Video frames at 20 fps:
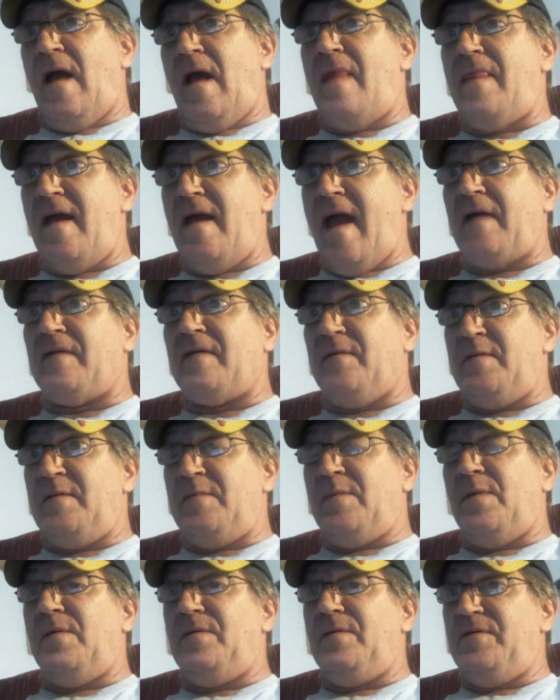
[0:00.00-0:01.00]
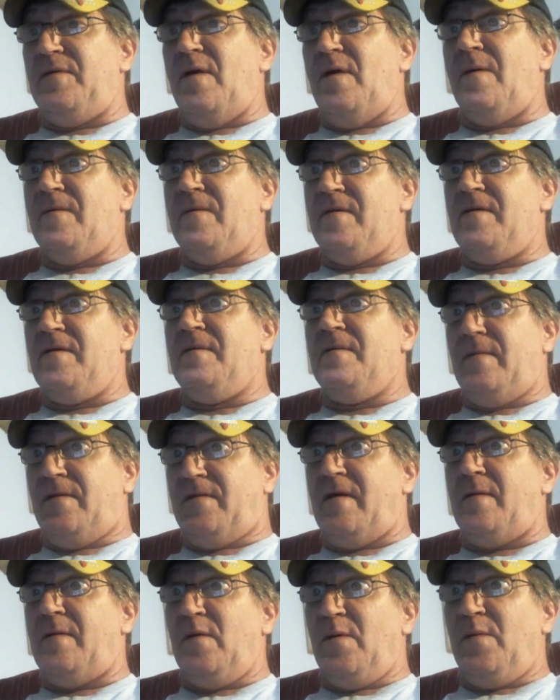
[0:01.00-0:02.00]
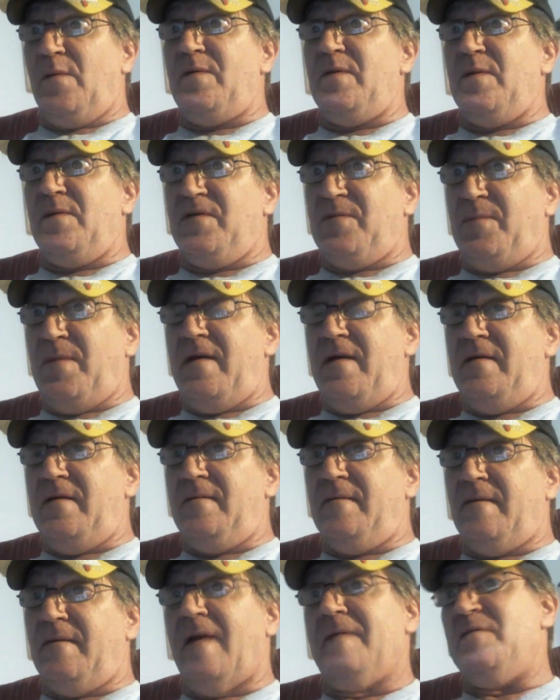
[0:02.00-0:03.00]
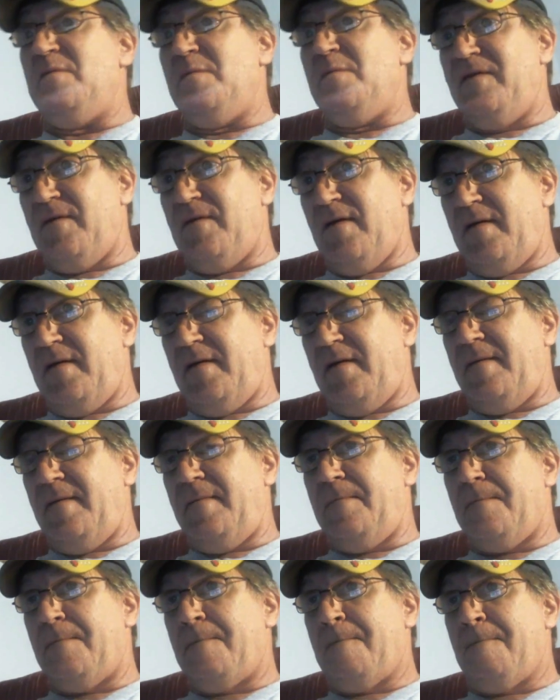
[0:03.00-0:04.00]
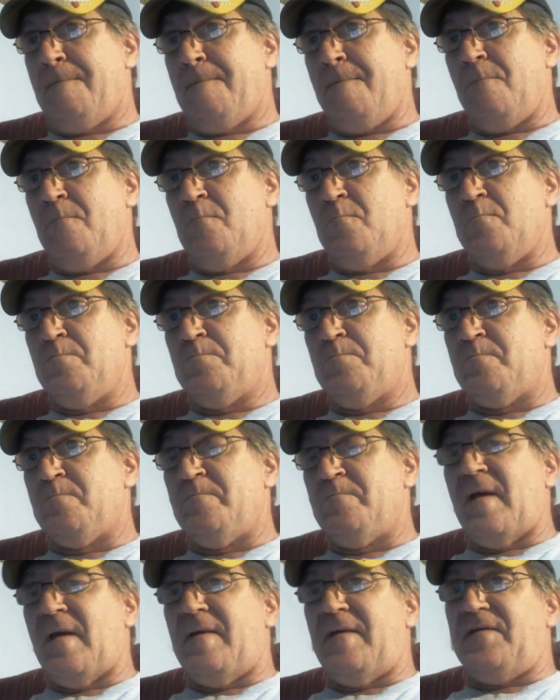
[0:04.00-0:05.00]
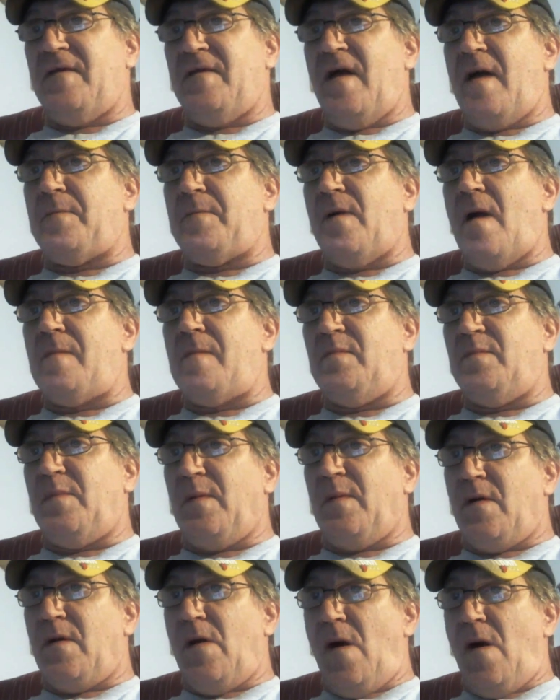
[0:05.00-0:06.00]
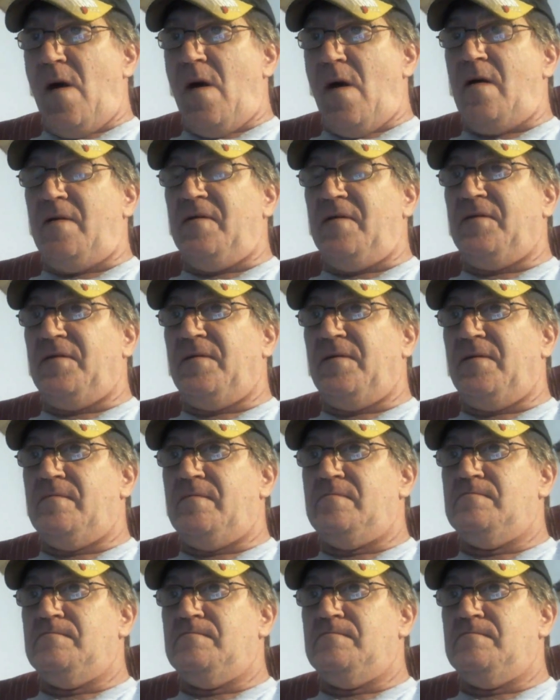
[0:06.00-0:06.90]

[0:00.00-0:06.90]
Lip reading: and they actually pulled you over and said, well, you were speeding. Have you been drinking? It's not probable cause.